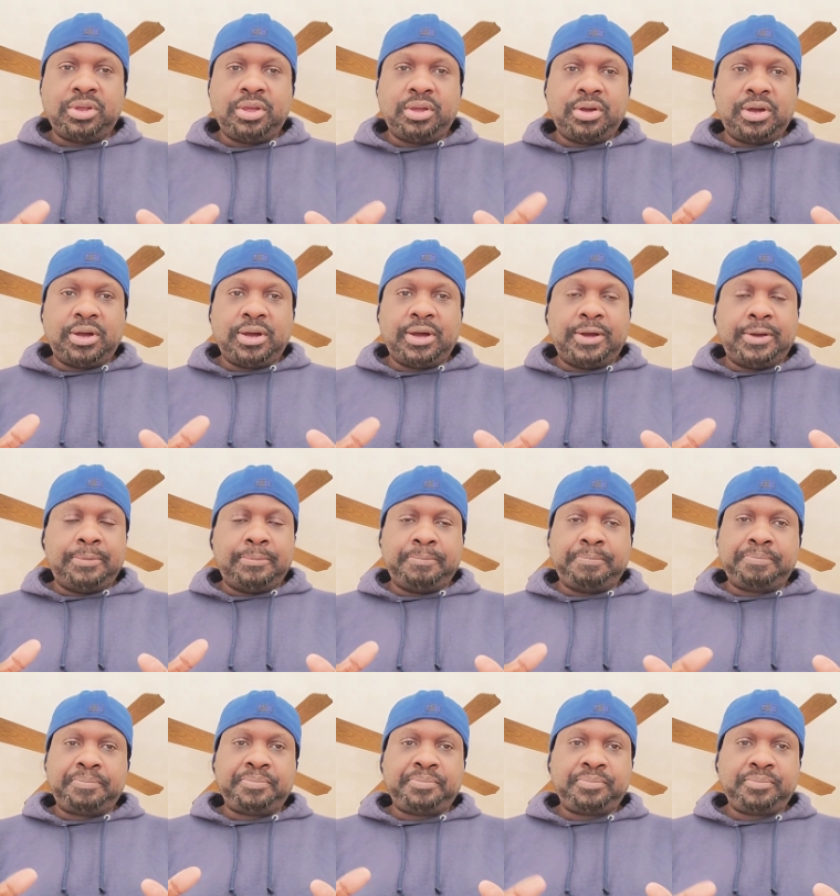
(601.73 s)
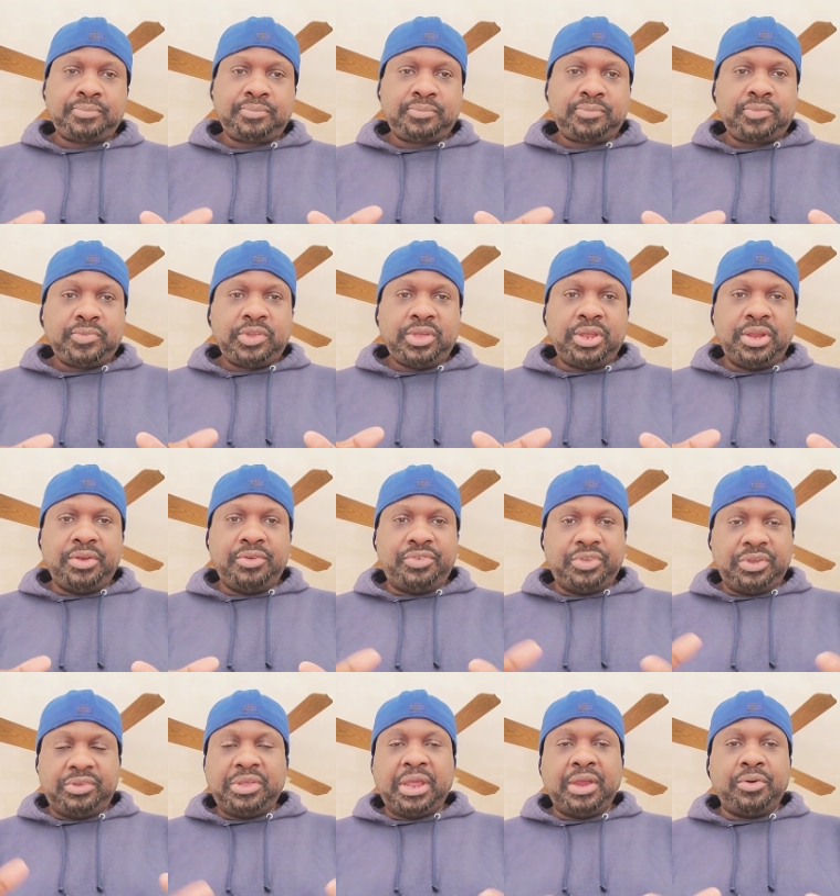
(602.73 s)
um, and
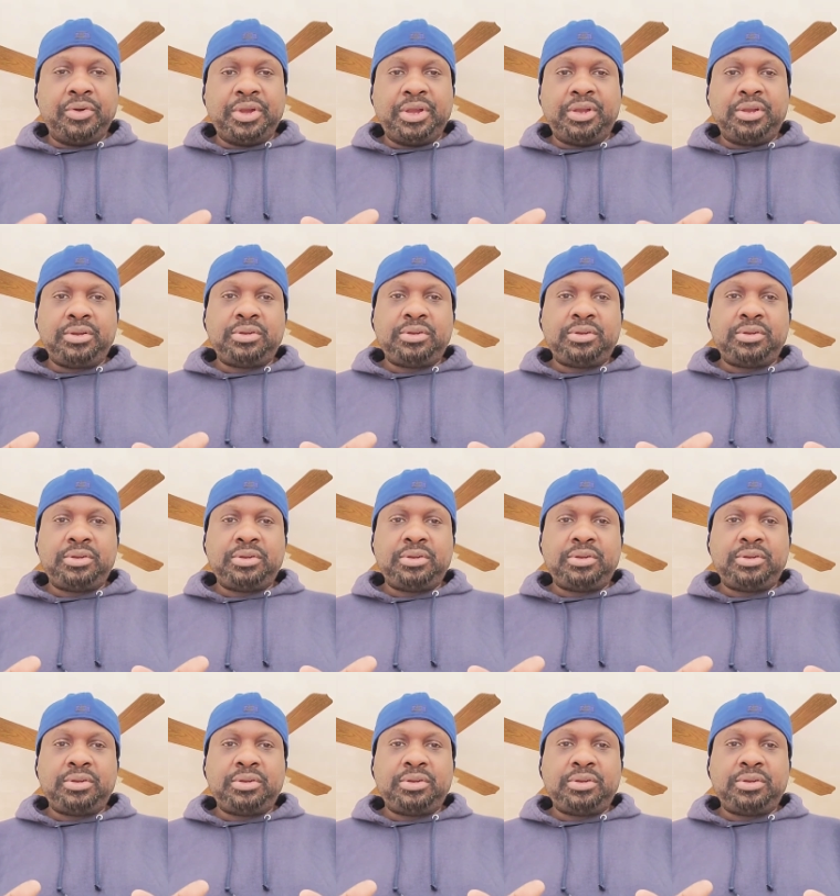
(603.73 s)
Ztegrity,